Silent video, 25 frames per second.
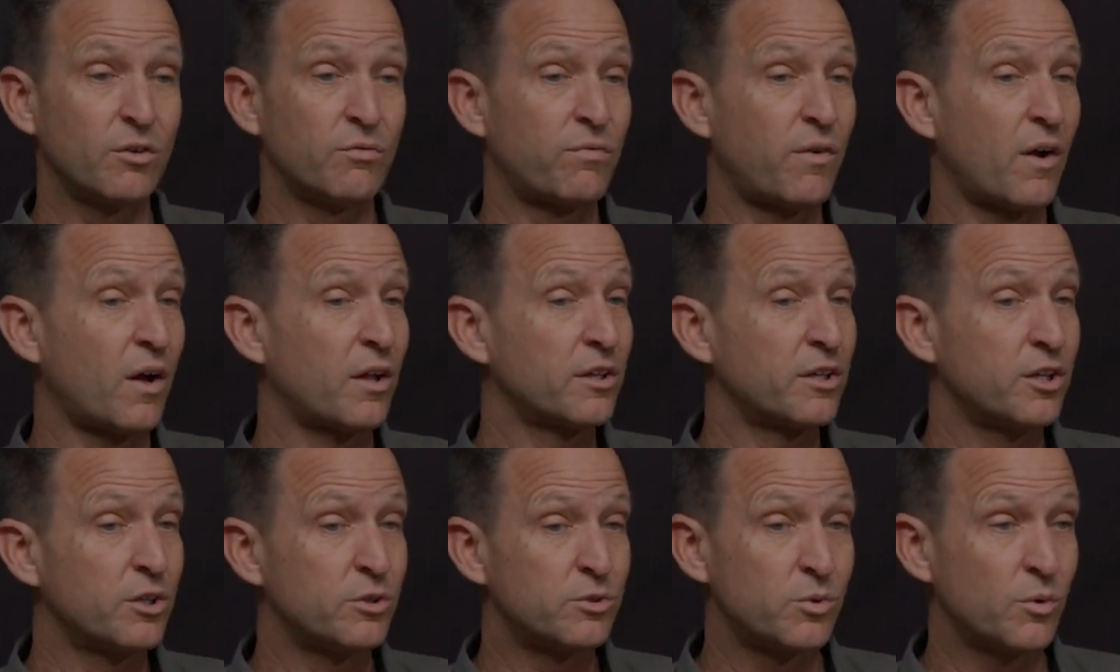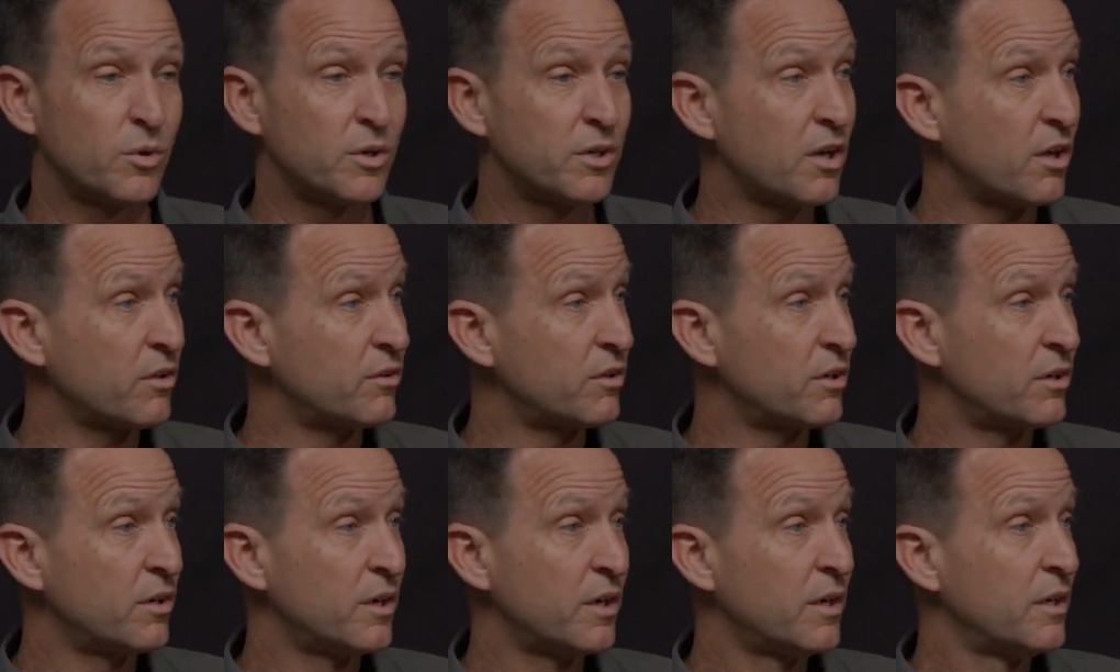They'll follow you to
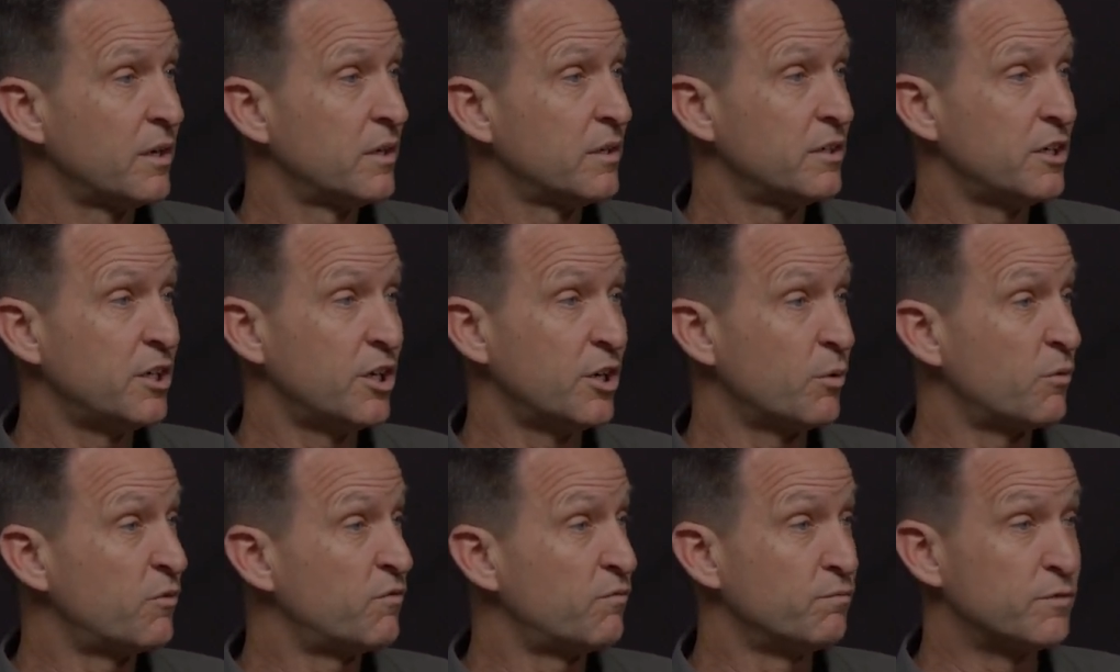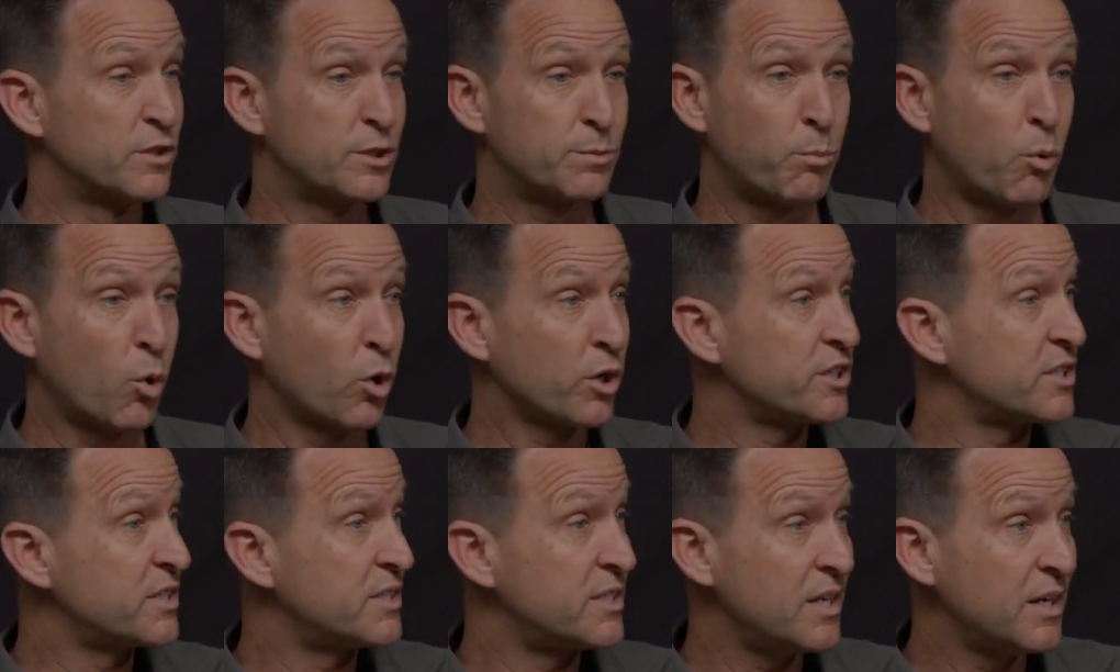another,
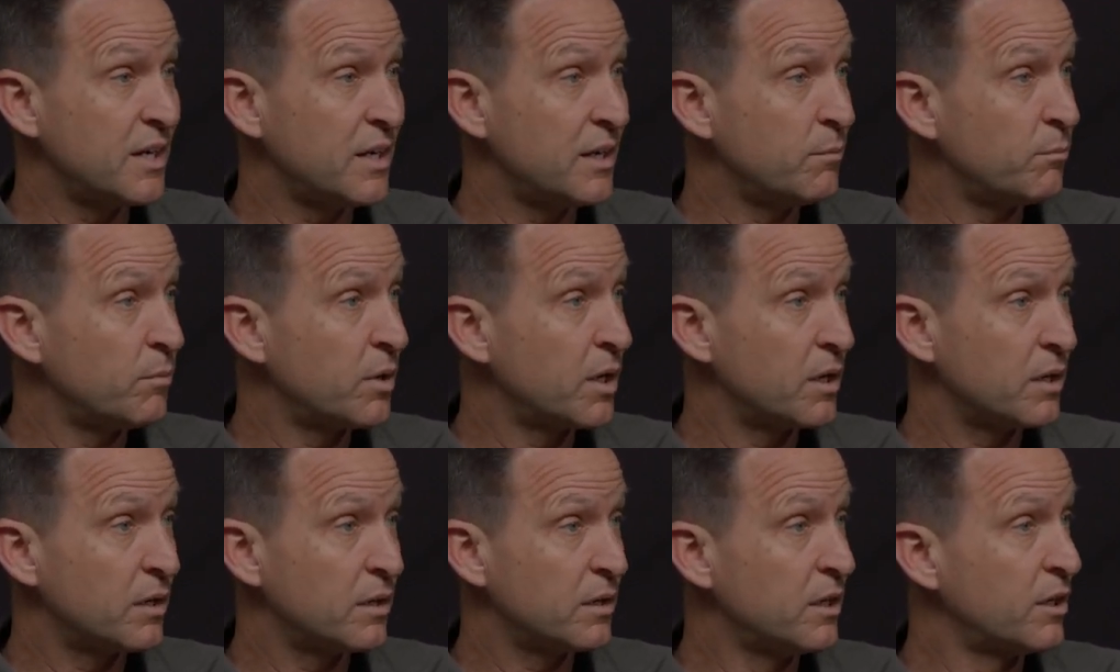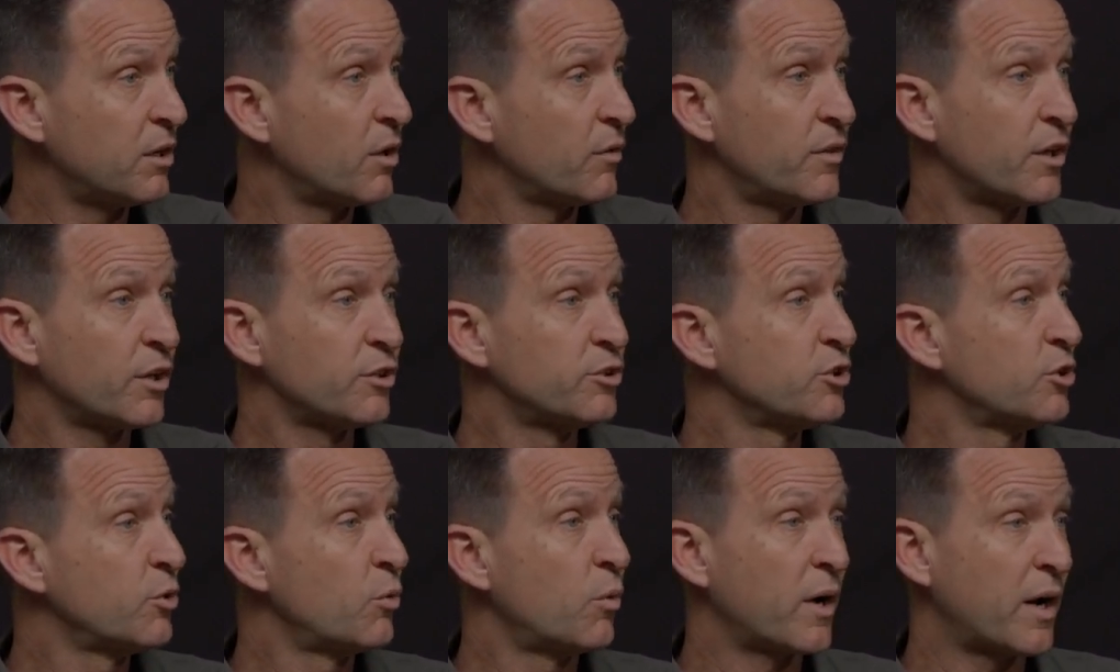sports team.
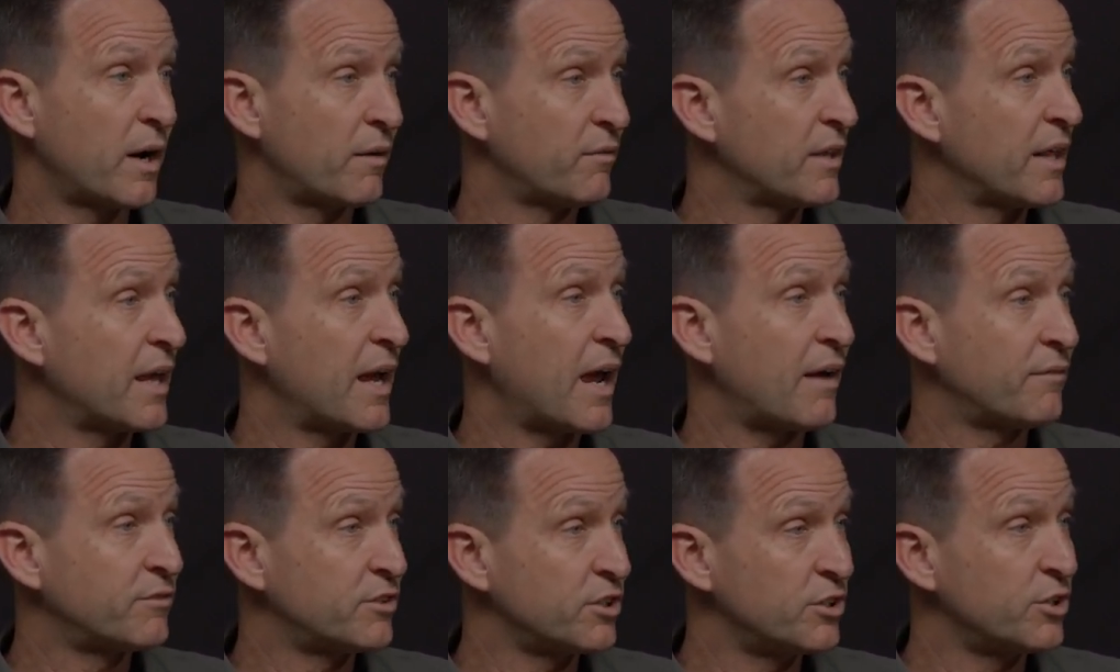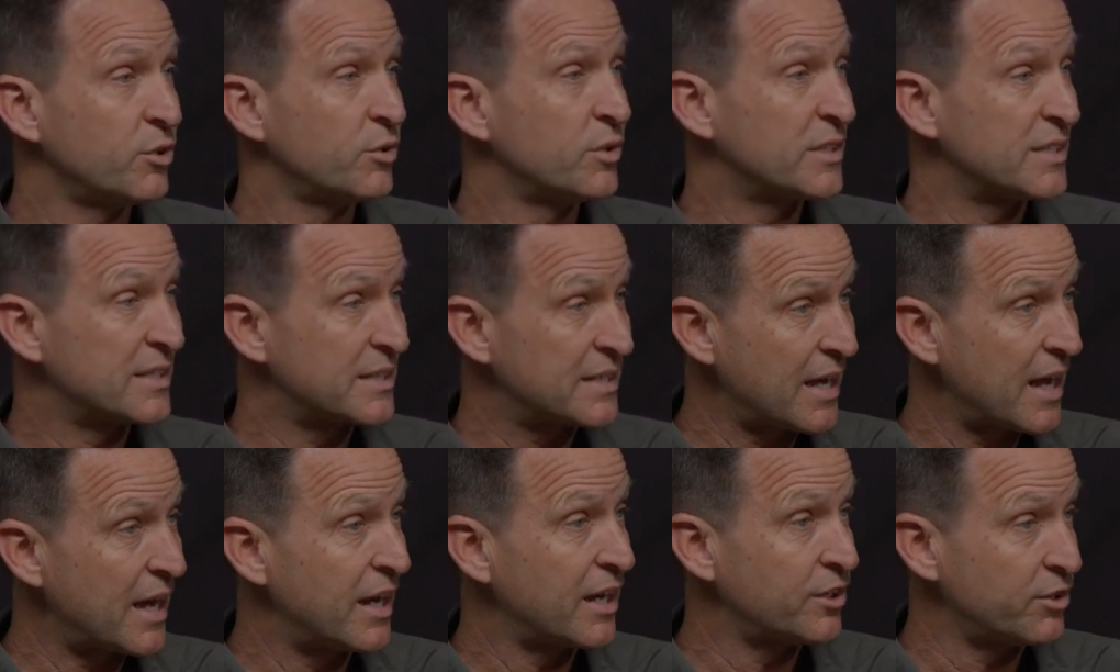They'll do whatever they have to do to
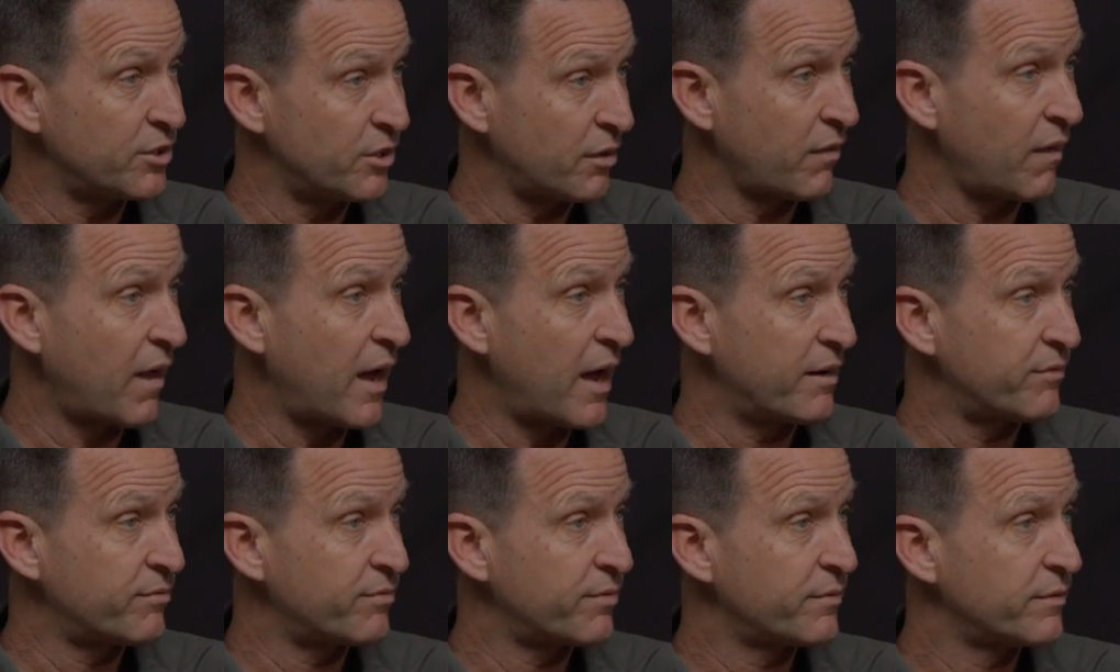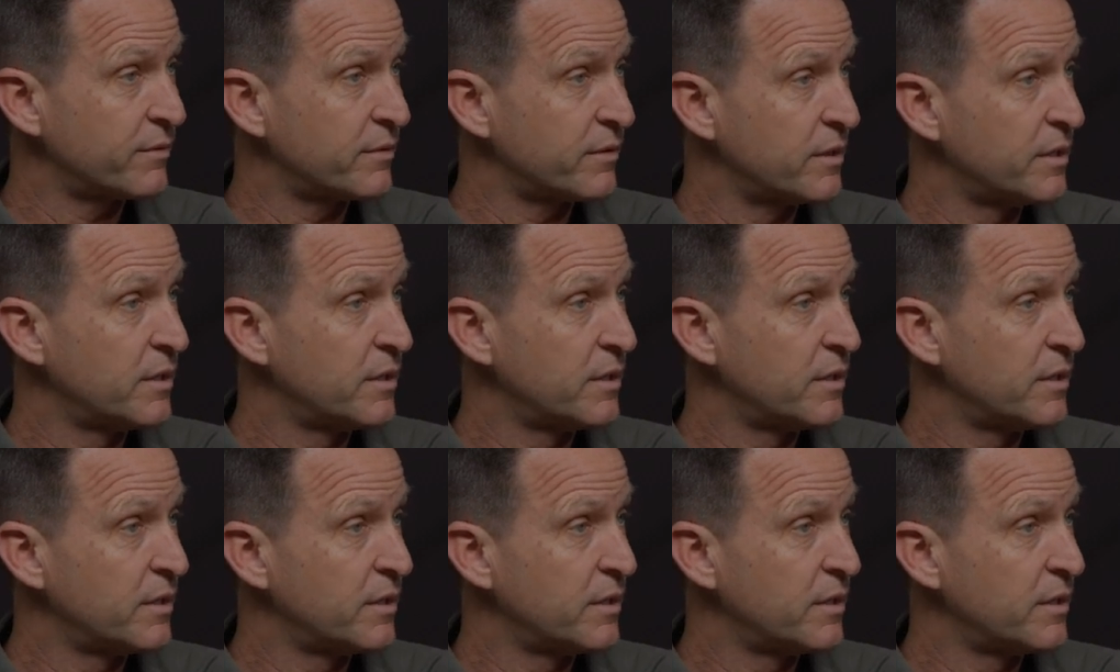stay in your life.